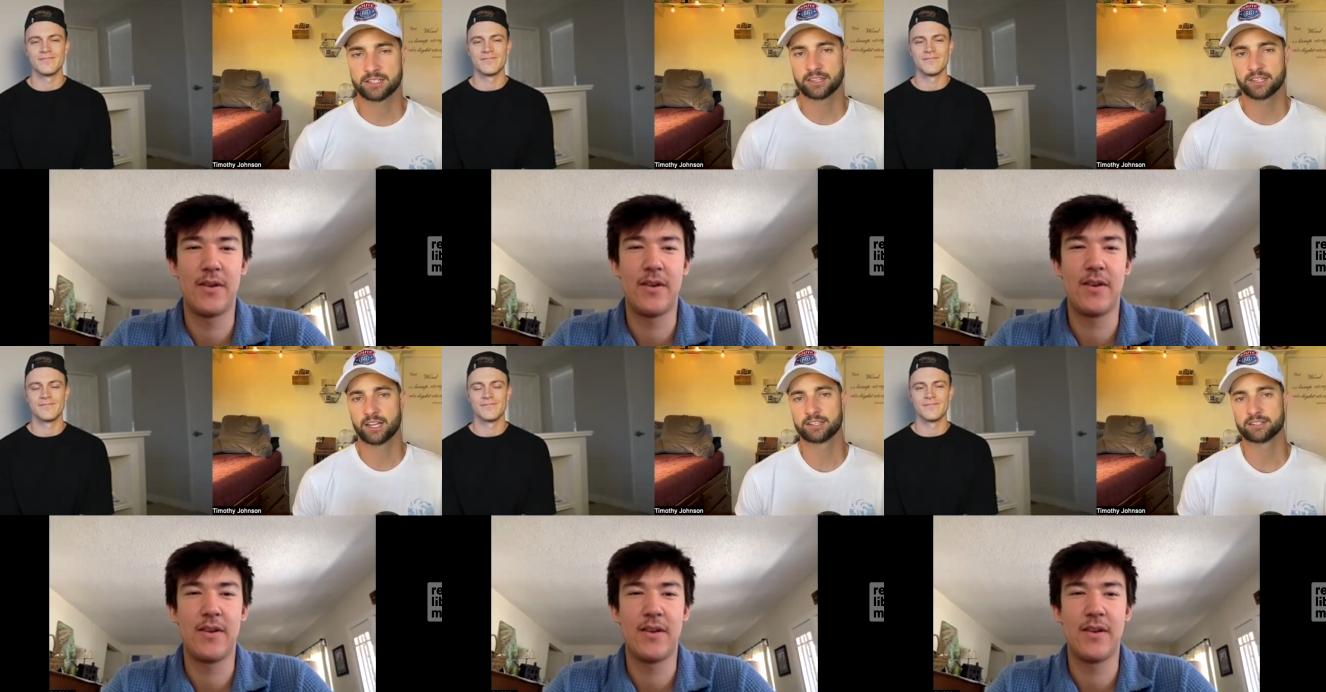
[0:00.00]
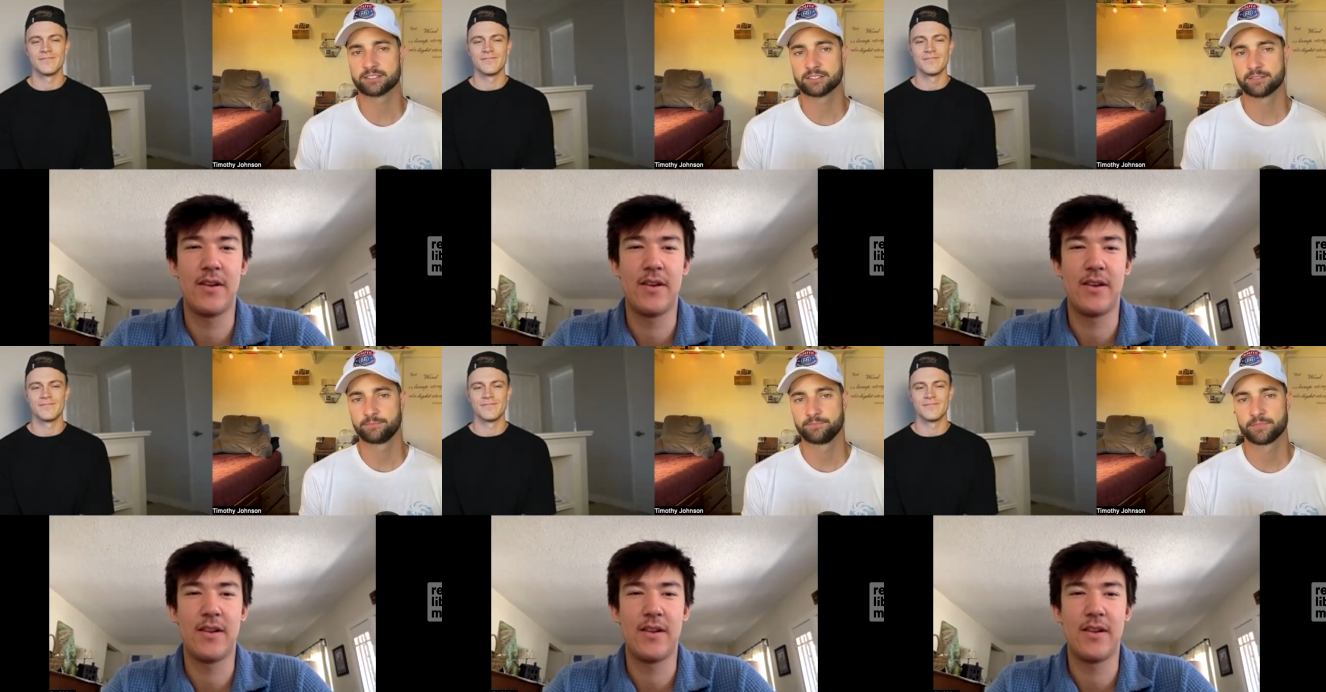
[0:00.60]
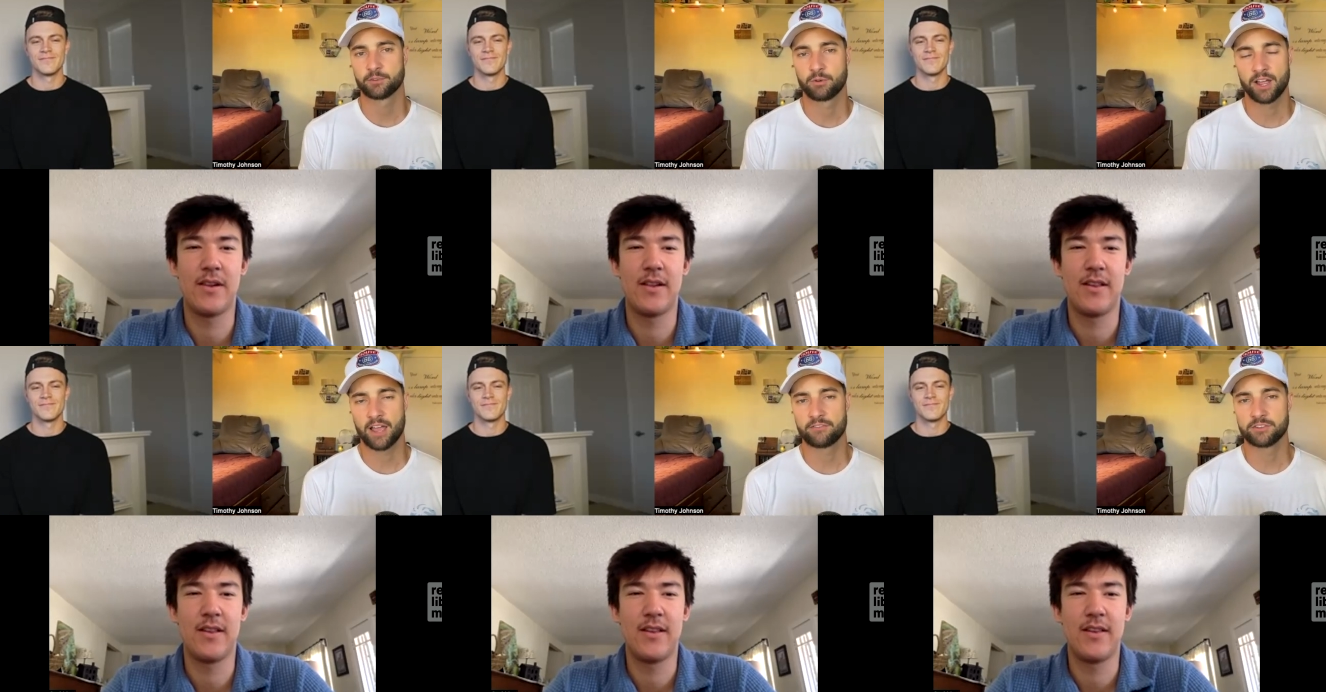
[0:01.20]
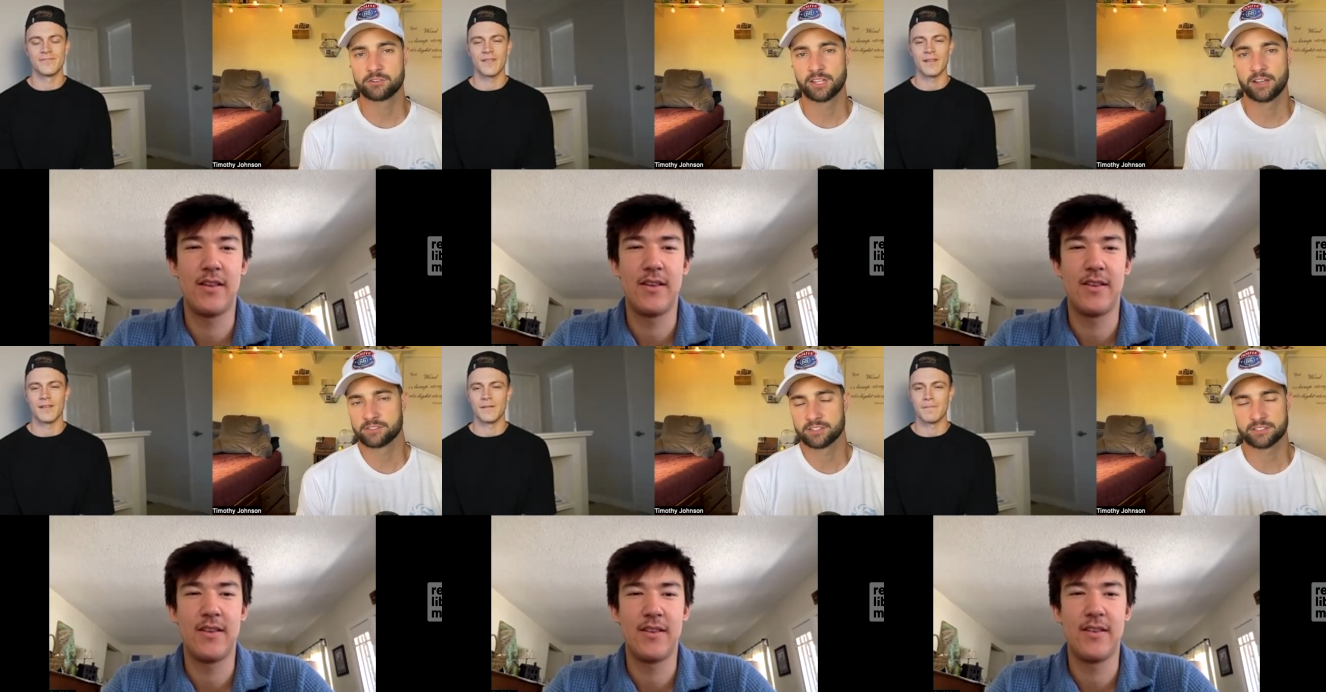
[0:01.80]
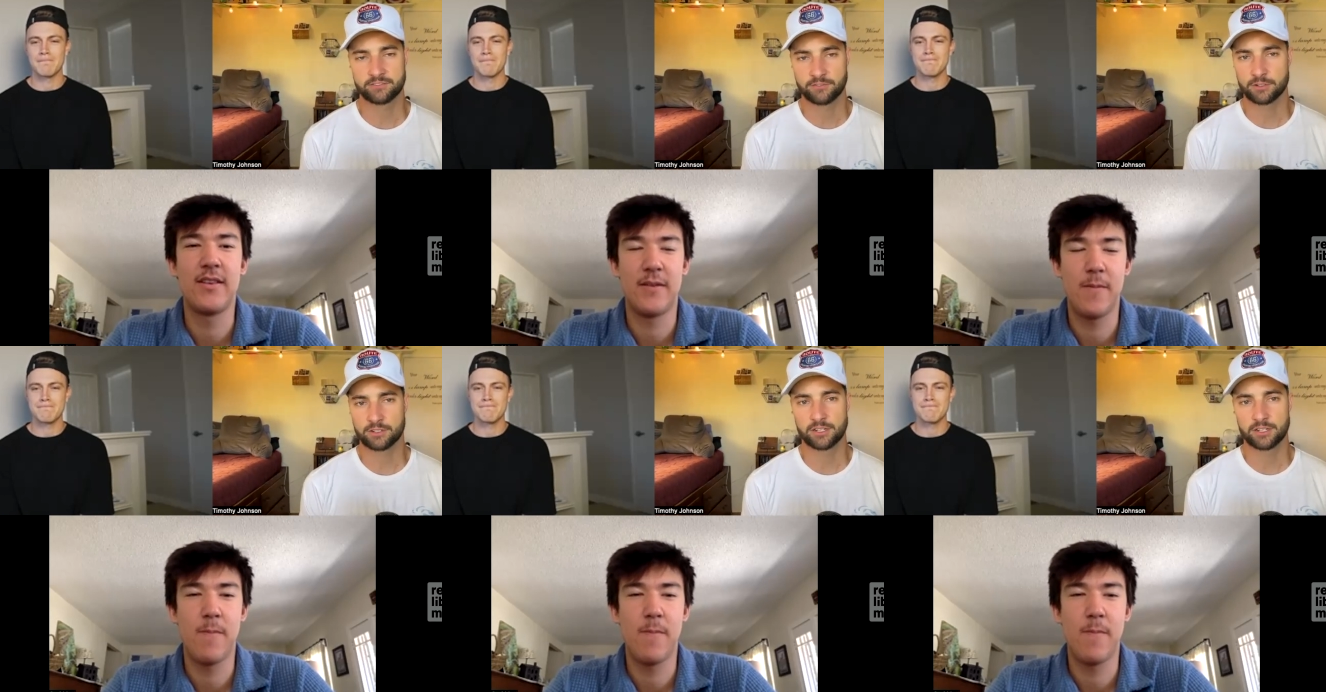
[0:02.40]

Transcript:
Speaker 1: think that is? Why haven't you left just for